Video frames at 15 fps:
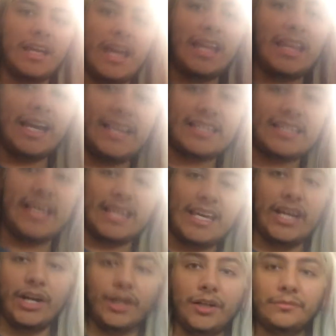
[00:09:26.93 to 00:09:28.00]
And like I said,
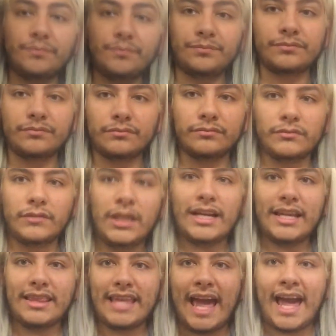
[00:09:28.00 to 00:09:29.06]
here,
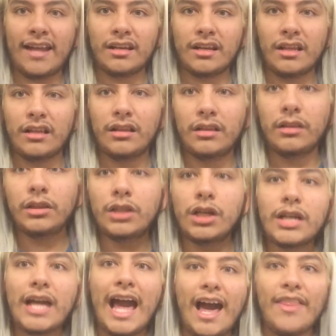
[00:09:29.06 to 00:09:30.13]
look at that.
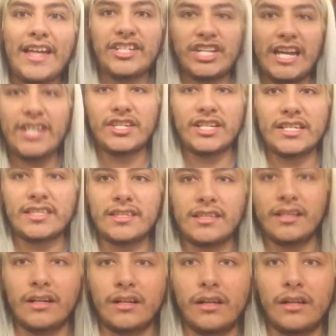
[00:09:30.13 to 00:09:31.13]
Look how that changes.